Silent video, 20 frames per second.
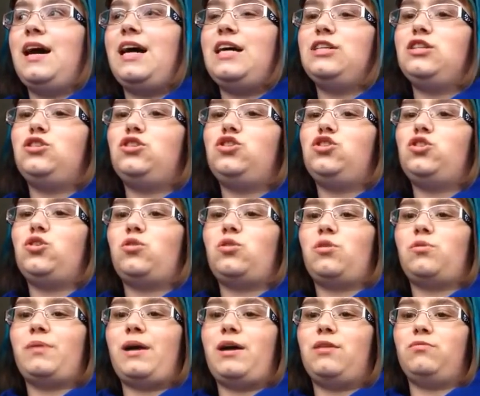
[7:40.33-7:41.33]
I
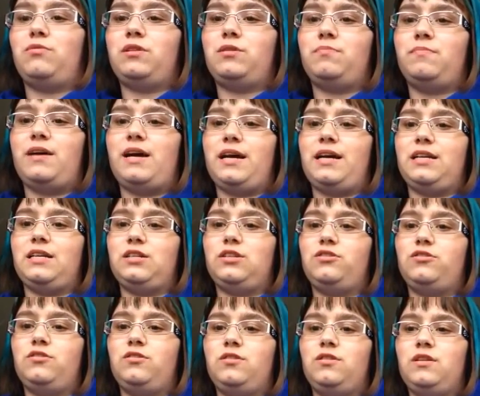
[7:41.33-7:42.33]
joke around with my
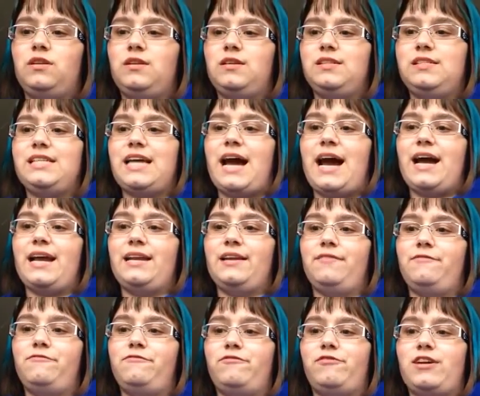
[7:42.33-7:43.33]
dad
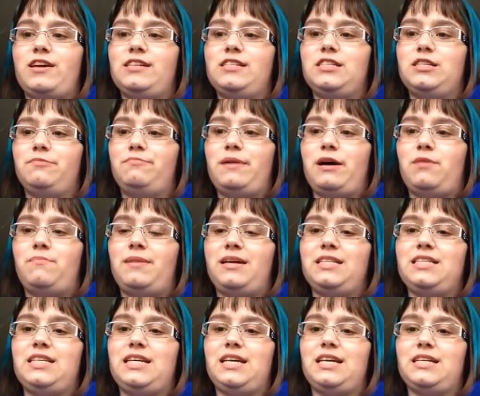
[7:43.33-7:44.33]
and friends about my
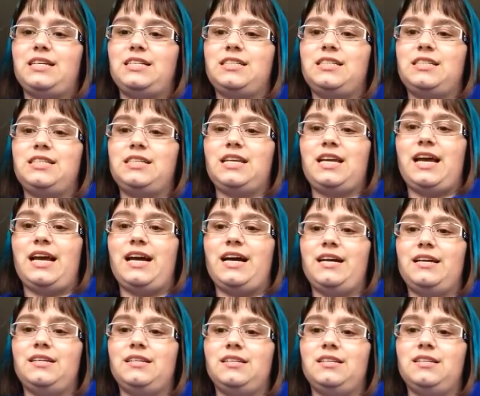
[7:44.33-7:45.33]
tics
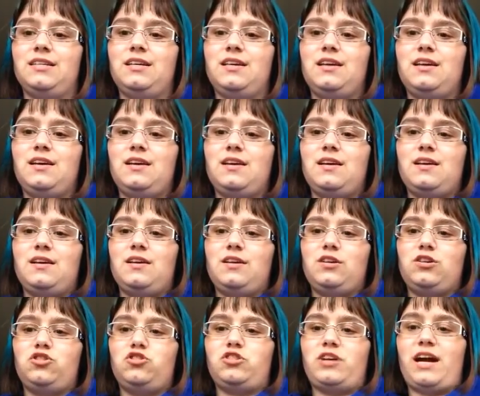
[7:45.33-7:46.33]
and
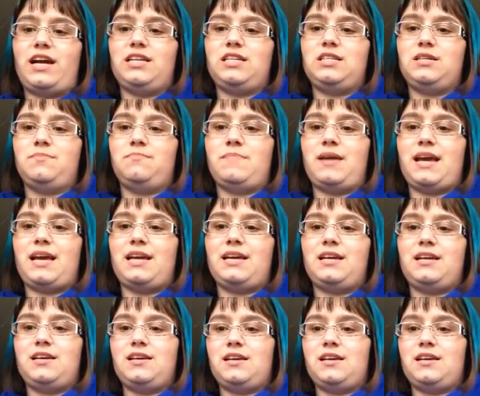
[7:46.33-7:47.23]
try to make